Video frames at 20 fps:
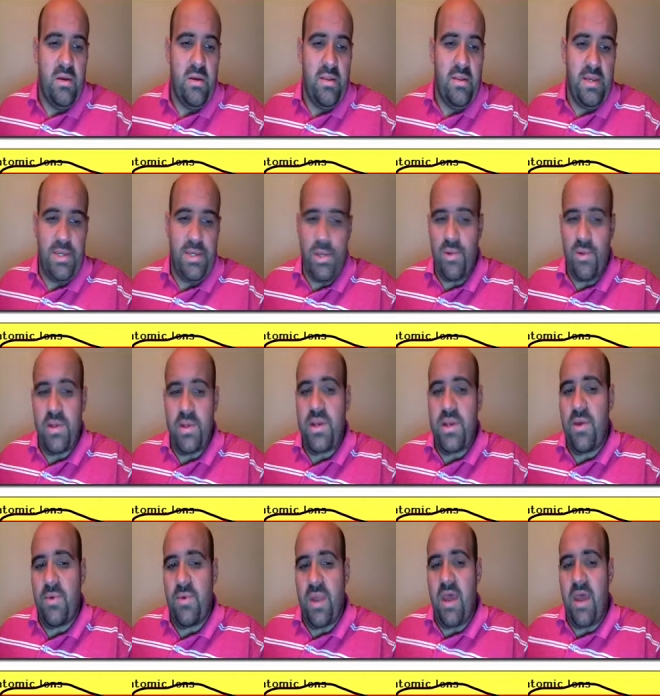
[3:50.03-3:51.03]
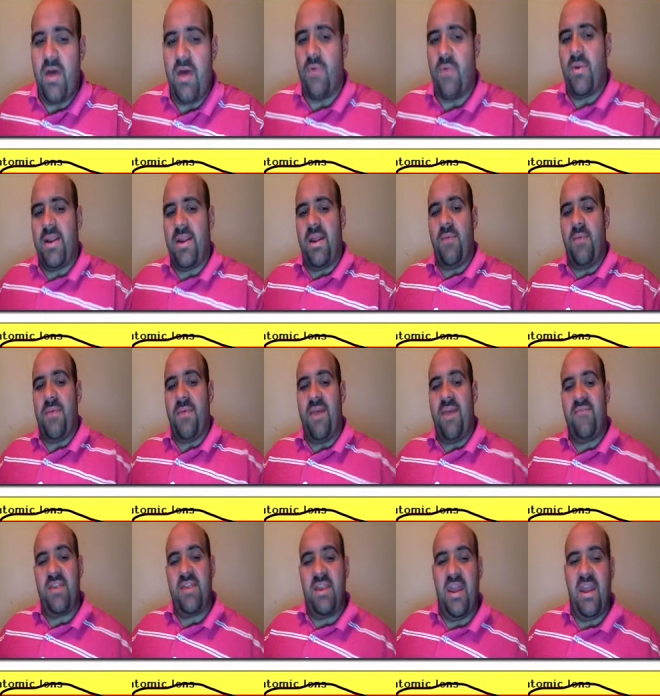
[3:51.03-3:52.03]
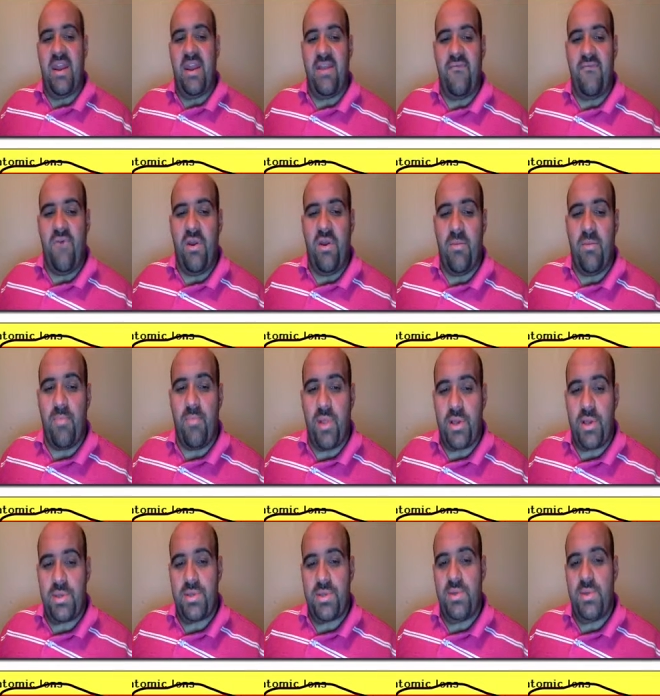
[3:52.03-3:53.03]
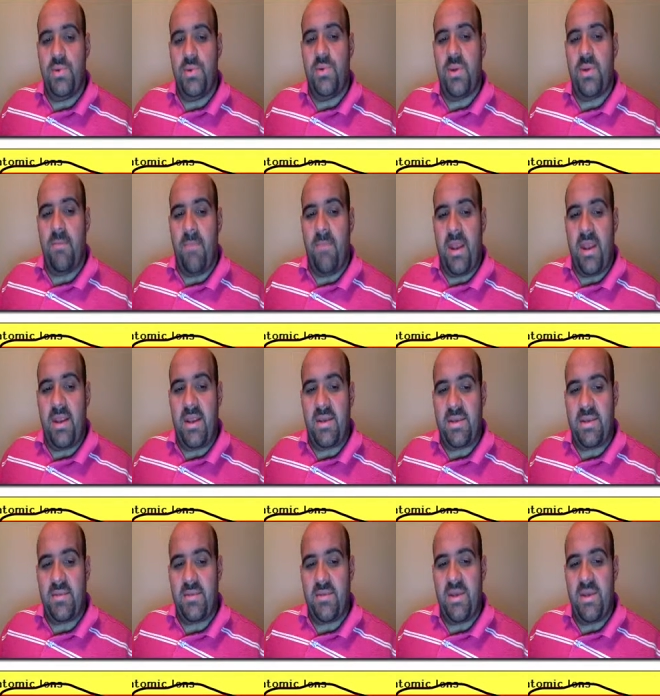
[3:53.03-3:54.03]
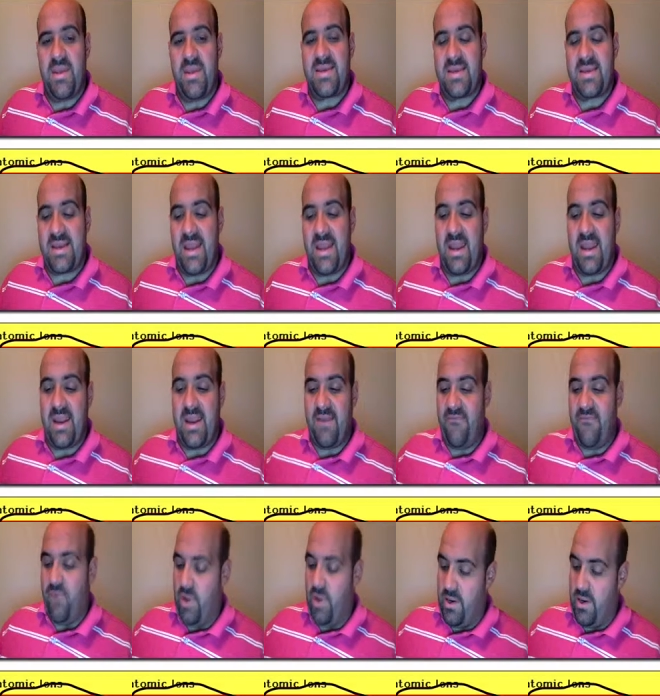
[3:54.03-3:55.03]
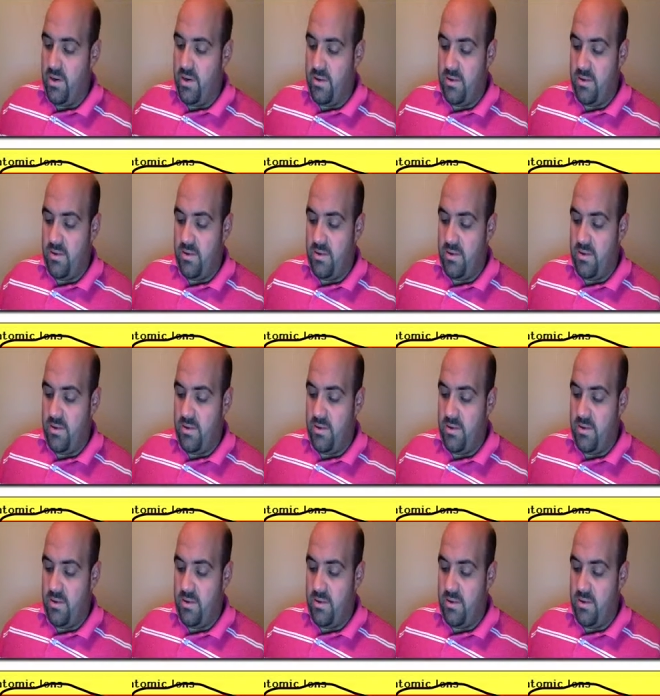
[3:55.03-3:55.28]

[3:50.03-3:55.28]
They certainly don't now. Right now we have a -1. A +2 and a -3 is a -1.